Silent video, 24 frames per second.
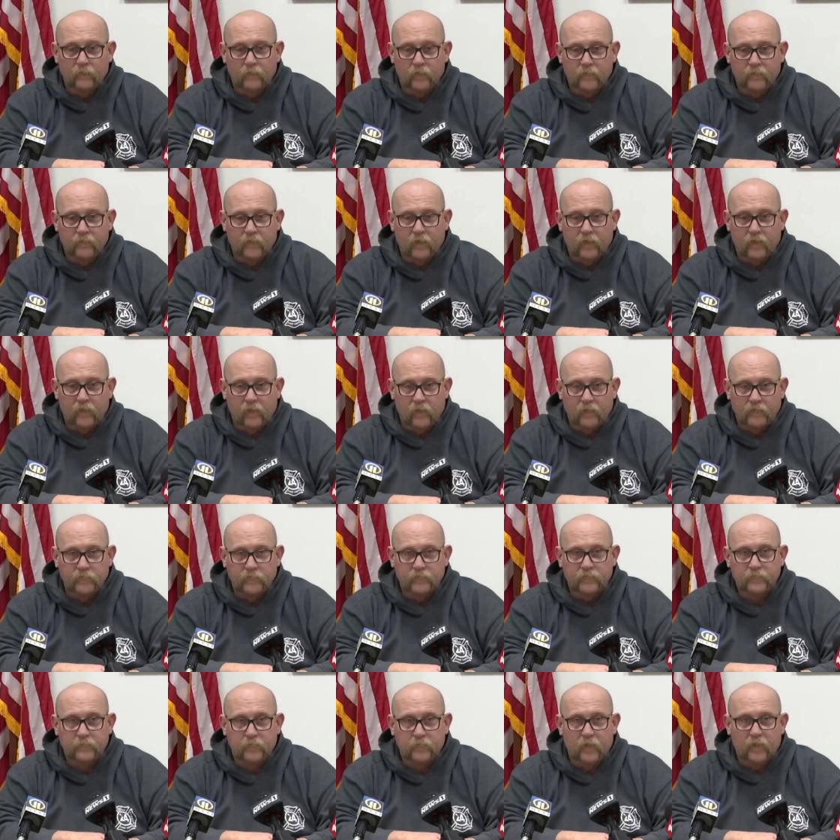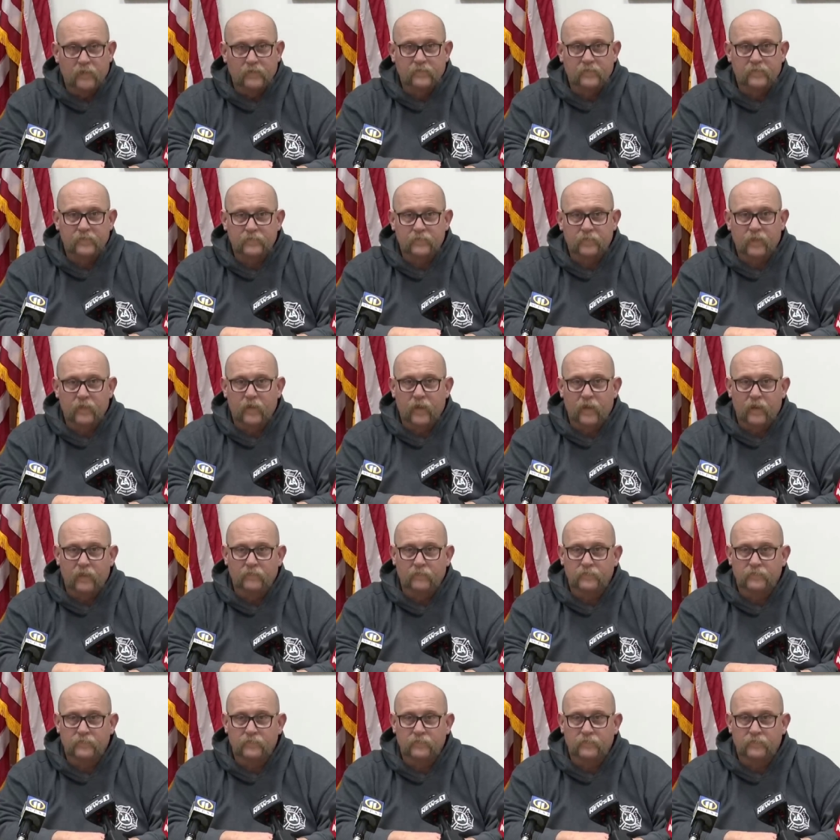indicate that the air and water